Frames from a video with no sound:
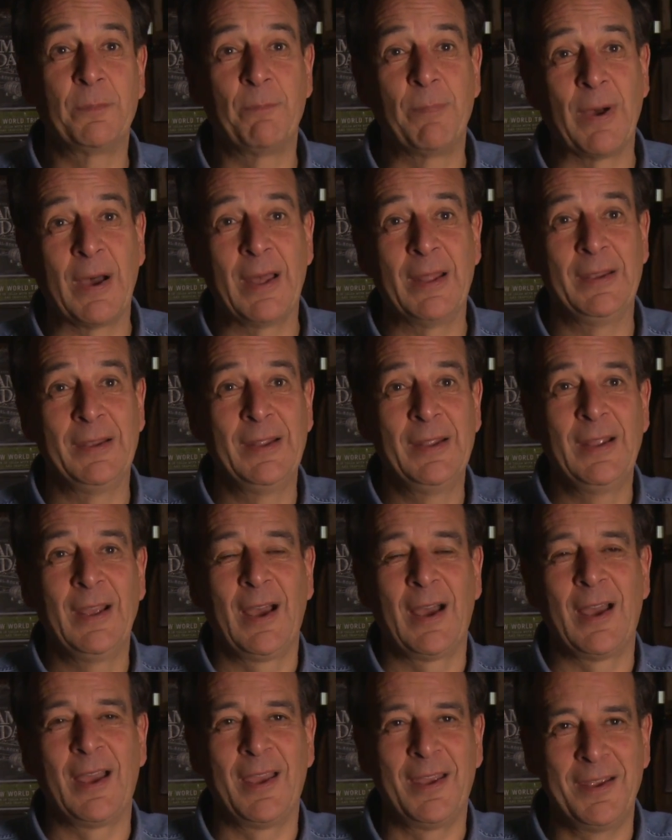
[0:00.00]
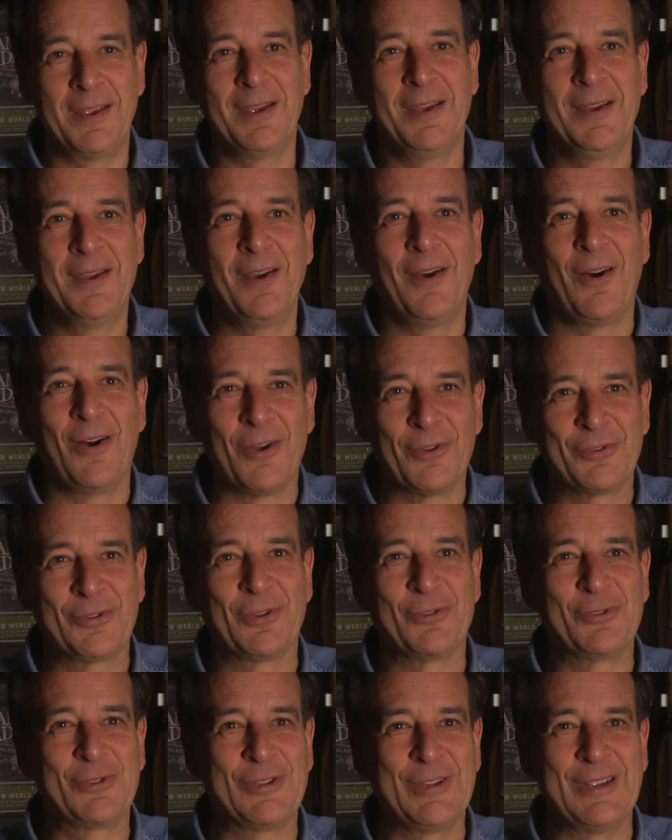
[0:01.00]
but I
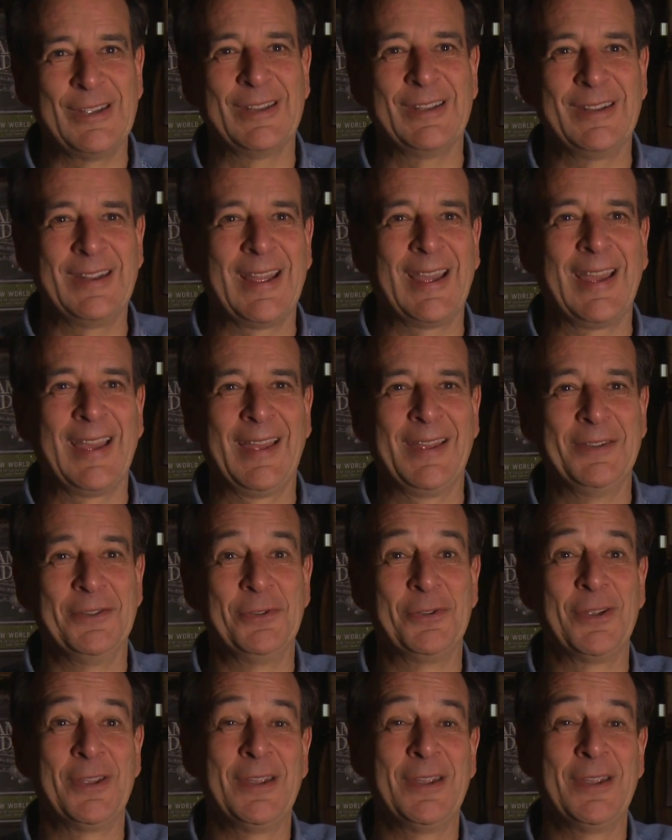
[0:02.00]
also see it as